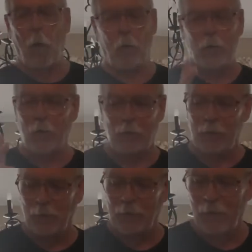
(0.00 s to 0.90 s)
Oh, no,
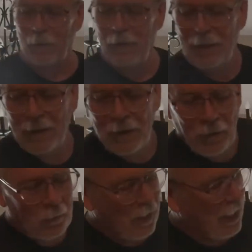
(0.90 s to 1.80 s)
no, no.
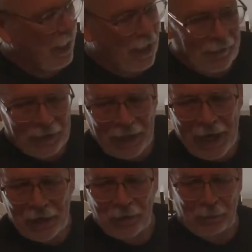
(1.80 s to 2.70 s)
We got
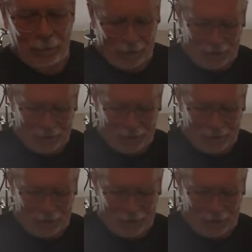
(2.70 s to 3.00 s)
avocado to put